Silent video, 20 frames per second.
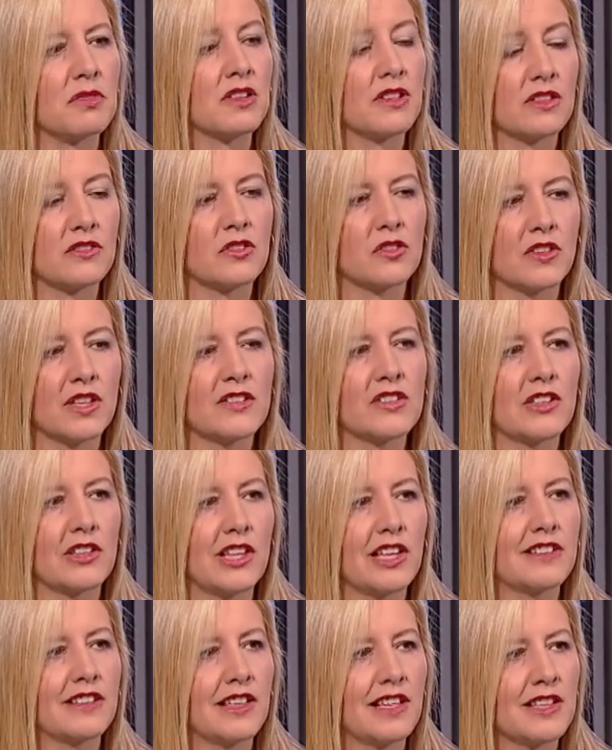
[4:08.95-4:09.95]
And that's a
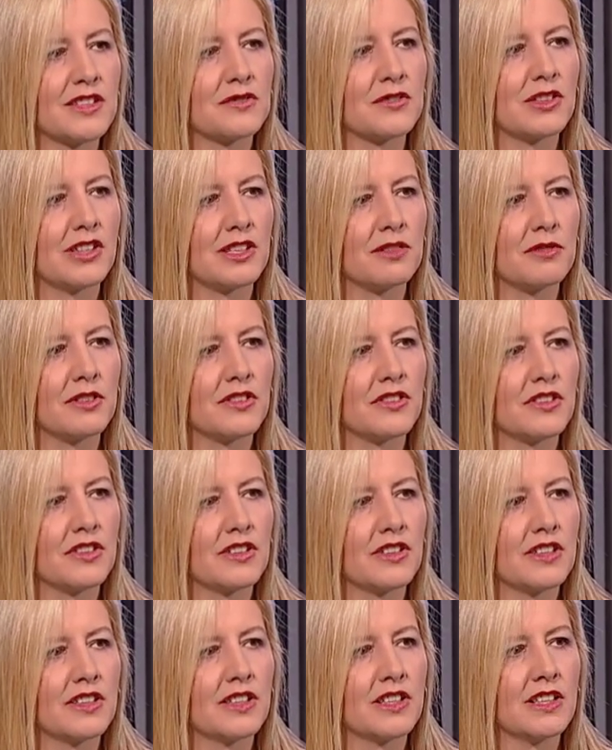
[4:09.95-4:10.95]
lot. Is it a
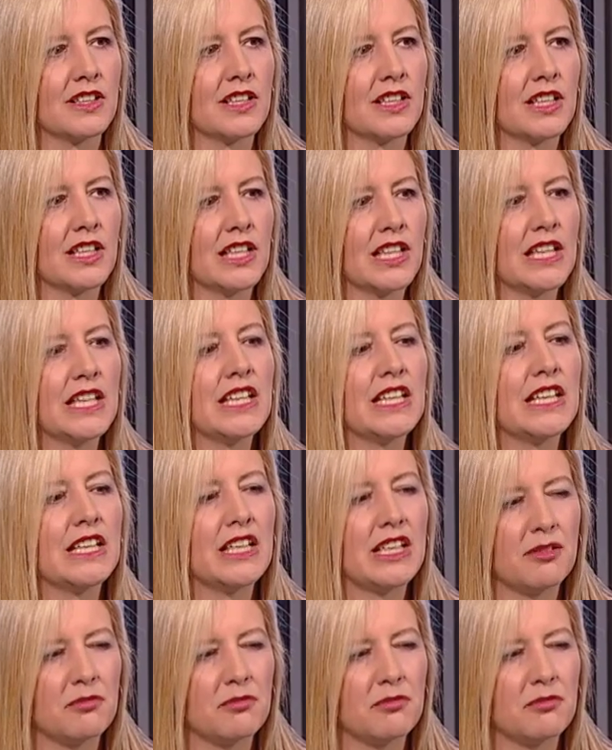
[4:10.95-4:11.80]
24/7 job, pretty much?